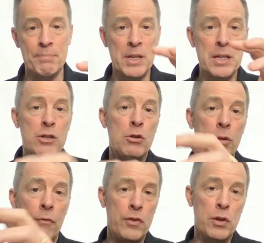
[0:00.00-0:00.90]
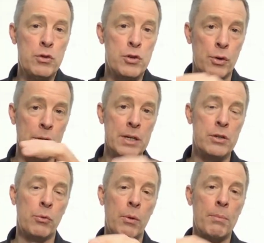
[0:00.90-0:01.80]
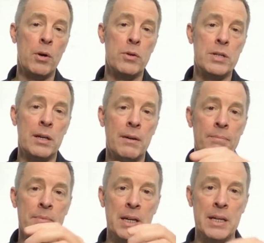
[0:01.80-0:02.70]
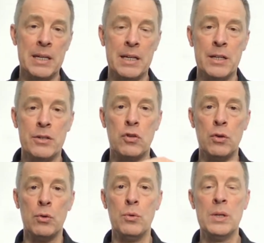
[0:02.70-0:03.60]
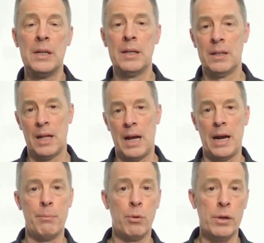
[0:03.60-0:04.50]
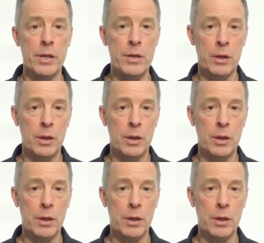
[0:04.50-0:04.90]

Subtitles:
into the future, into remote and into hybrid